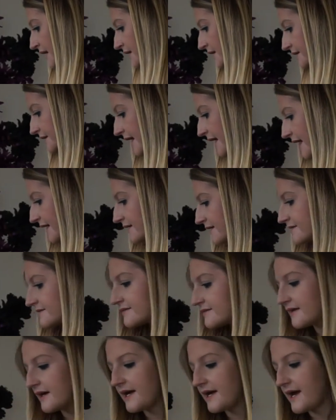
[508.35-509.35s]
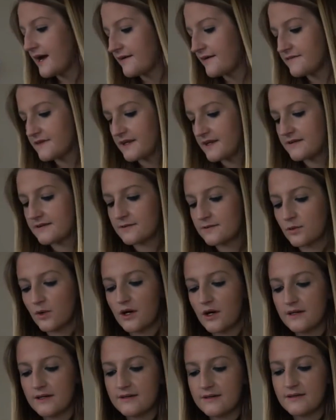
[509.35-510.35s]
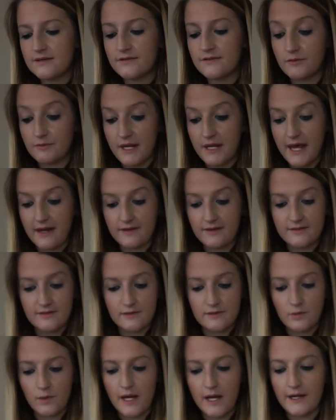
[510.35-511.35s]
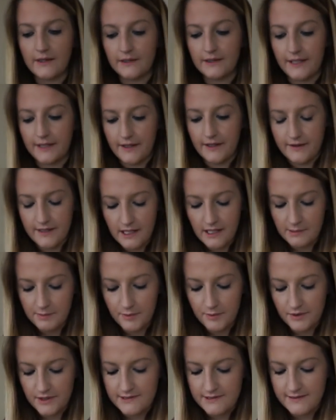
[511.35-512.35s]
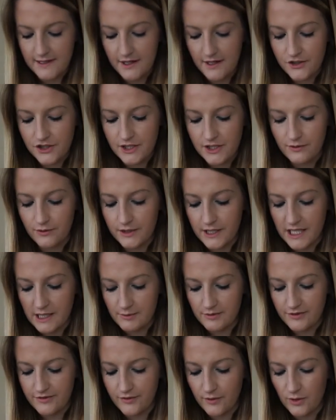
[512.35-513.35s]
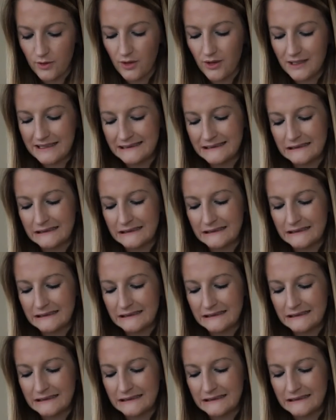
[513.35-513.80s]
Next, I have this one. This is from Next as well, and I think I bought this last year or the year before.